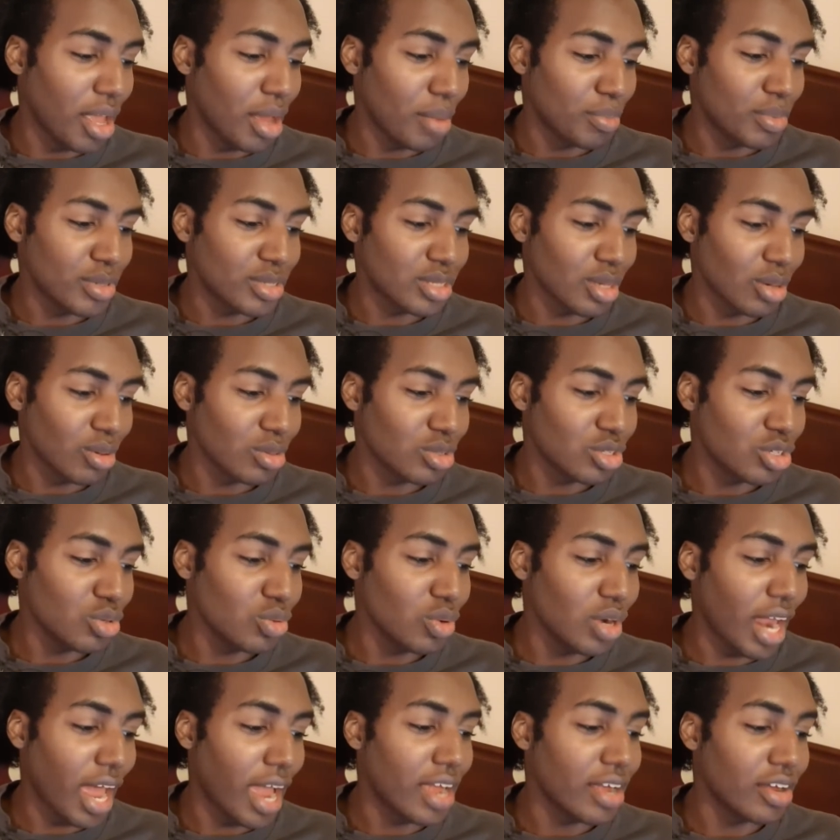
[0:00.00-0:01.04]
episode 2,
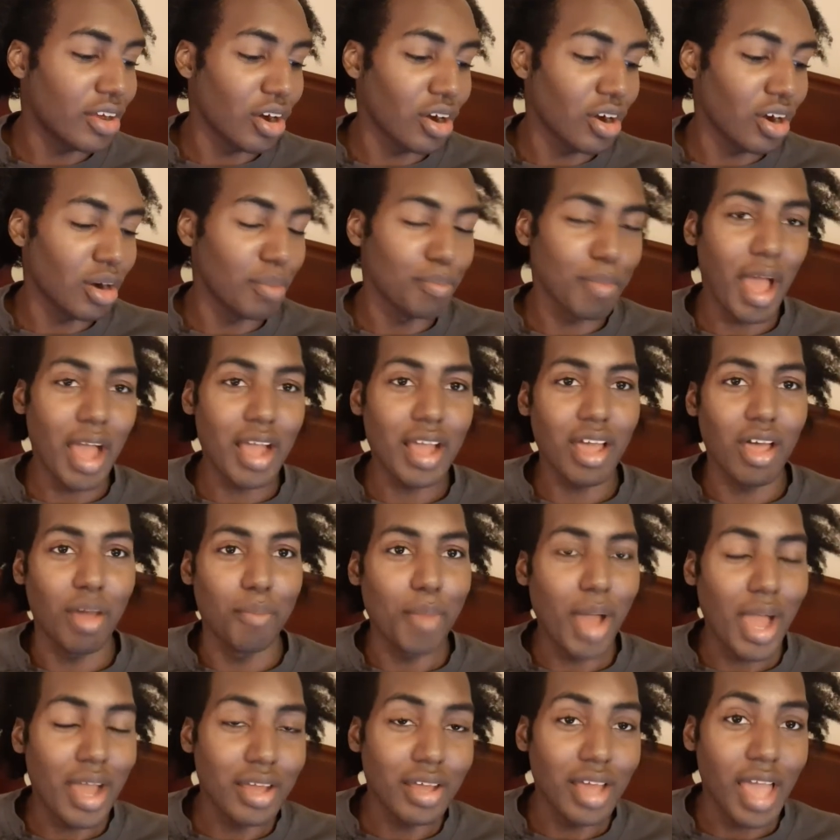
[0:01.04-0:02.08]
like, girl,
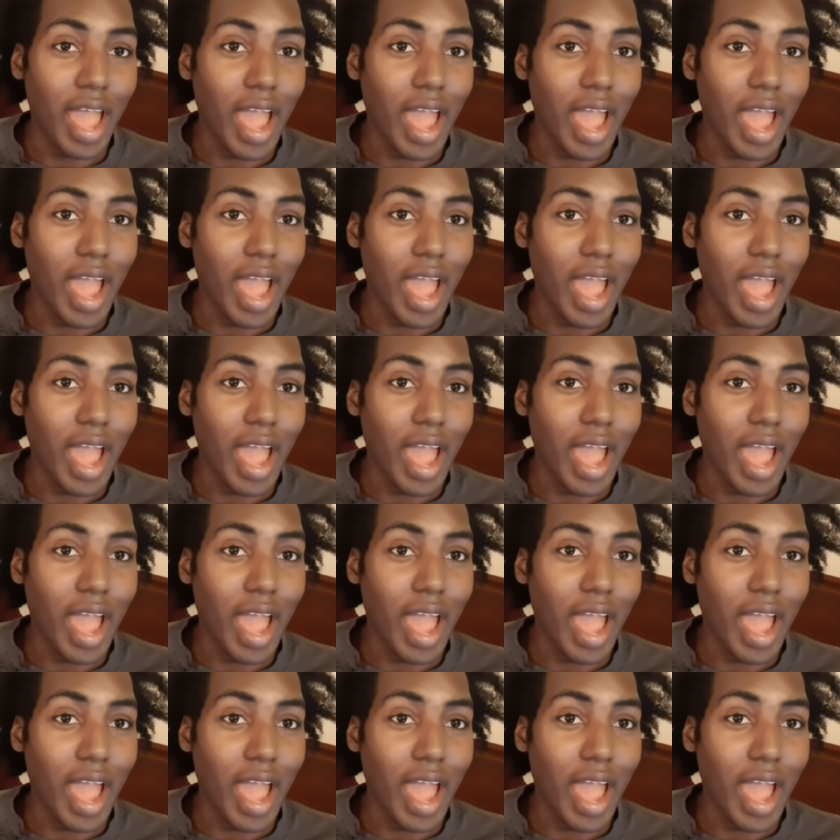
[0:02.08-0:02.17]
my